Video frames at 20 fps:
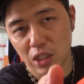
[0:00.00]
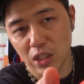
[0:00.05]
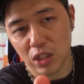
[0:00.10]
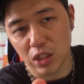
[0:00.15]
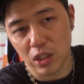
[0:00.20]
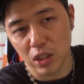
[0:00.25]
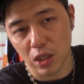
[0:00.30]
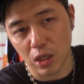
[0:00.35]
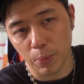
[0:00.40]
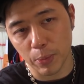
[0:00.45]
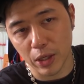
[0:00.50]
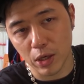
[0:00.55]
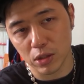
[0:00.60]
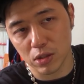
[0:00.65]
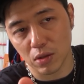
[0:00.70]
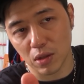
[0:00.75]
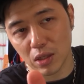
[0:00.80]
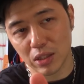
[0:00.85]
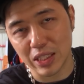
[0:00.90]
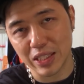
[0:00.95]
here
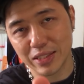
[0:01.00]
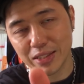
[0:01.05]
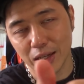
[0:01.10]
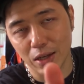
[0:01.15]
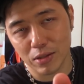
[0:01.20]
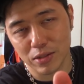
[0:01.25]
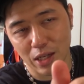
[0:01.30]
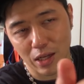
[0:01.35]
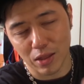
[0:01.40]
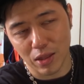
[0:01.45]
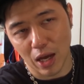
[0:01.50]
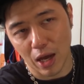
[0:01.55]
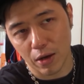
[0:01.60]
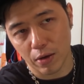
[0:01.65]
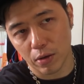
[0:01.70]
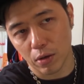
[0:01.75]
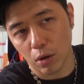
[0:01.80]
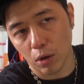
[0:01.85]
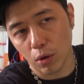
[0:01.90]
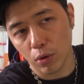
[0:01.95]
because of the details like
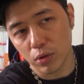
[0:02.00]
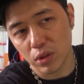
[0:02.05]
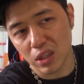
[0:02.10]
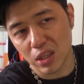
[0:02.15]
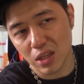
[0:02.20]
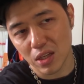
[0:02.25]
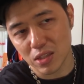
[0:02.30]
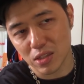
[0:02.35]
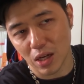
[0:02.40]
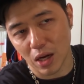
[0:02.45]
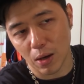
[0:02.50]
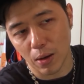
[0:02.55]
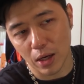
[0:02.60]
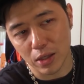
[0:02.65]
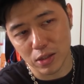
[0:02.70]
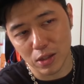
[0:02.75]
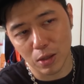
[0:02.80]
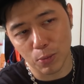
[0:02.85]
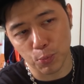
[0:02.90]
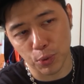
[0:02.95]
that. All these are
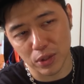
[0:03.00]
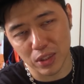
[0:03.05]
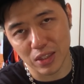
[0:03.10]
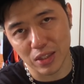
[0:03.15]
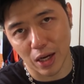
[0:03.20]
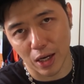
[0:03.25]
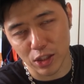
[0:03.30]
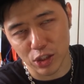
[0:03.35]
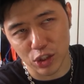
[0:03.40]
actually pretty darn